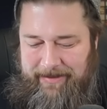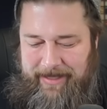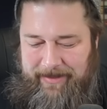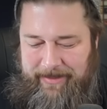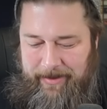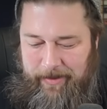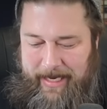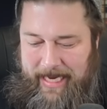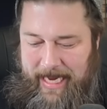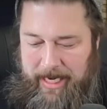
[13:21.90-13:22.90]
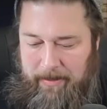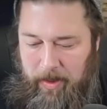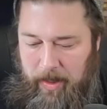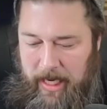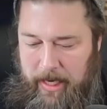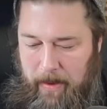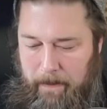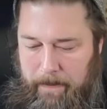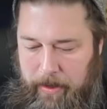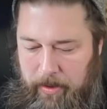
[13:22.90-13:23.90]
sleeves. So we get number one,
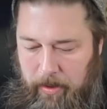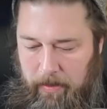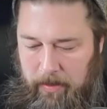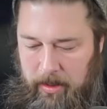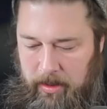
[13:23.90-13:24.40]
boom.